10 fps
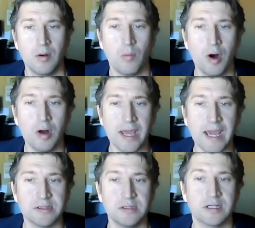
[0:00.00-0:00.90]
While
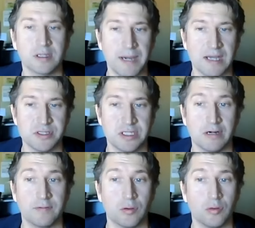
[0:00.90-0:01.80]
acting in the capacity
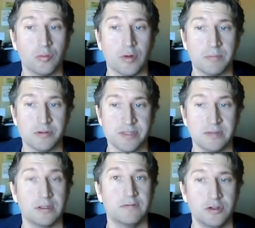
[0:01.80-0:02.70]
of a court
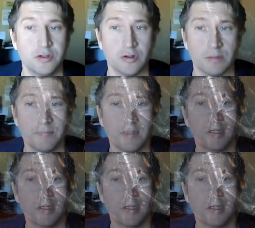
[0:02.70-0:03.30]
representative in Europe,